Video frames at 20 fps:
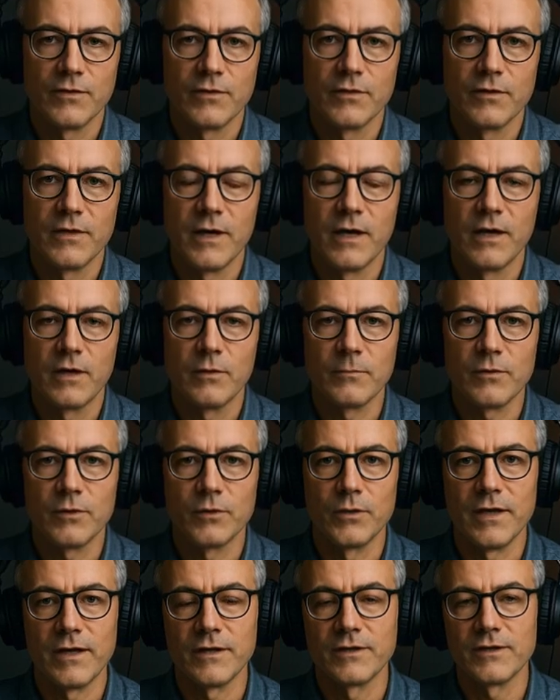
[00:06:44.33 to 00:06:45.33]
To help you
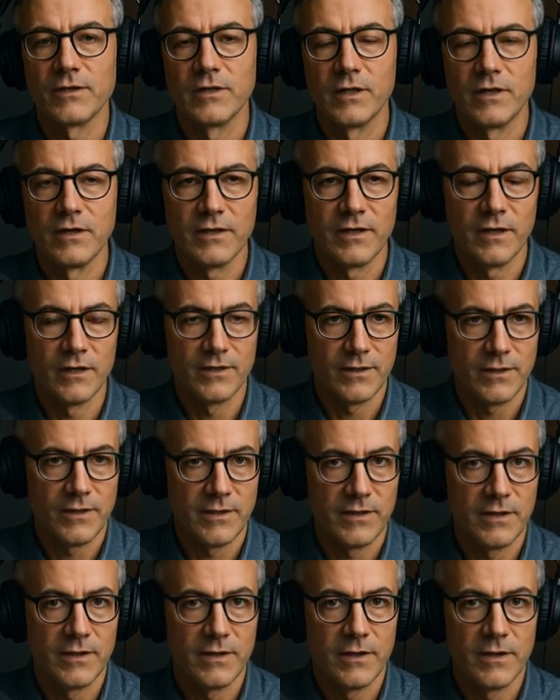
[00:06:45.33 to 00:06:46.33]
get started,
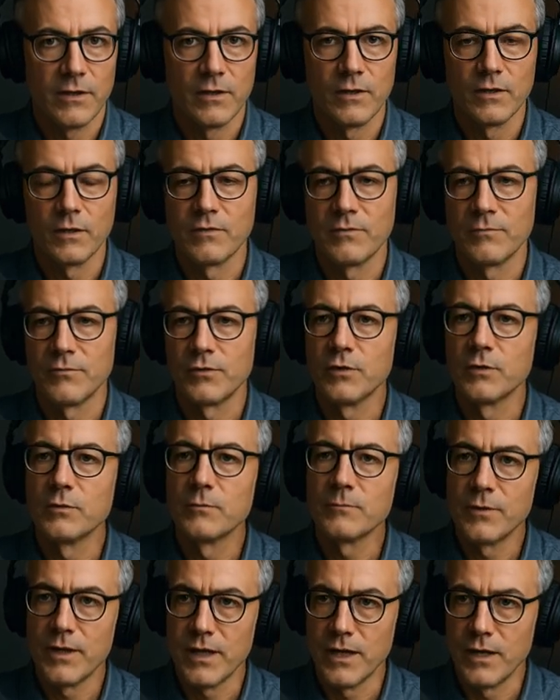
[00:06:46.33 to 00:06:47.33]
here are a few
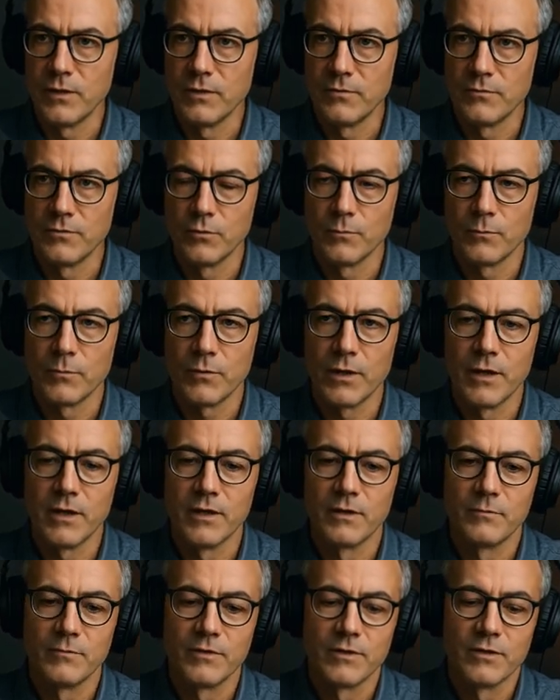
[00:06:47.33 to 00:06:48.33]
powerful
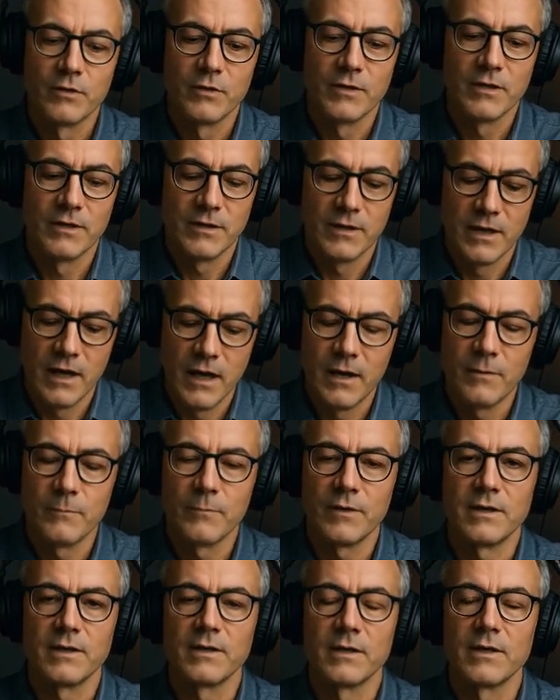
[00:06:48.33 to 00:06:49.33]
prompts you can
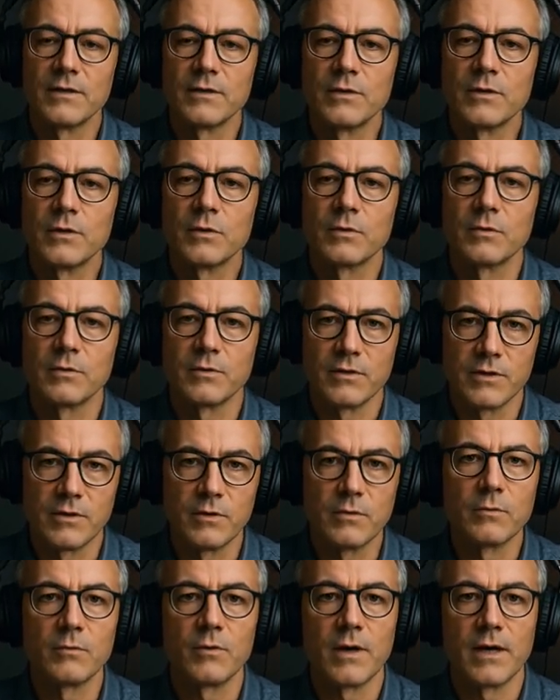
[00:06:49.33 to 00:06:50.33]
copy and use
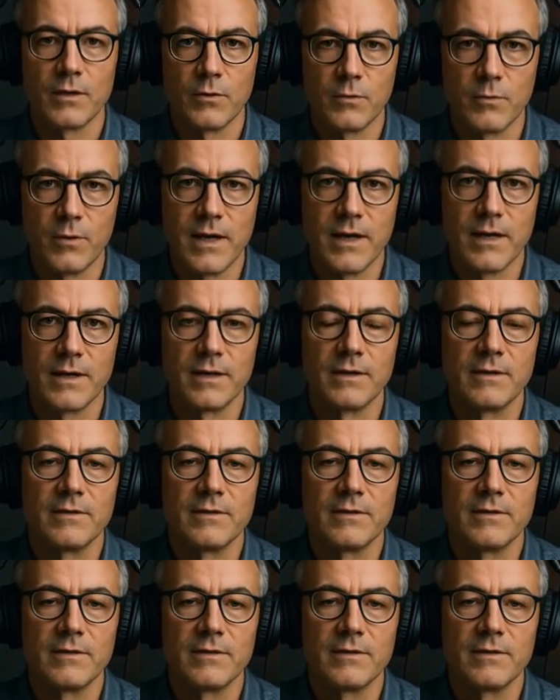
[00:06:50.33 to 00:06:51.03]
right away.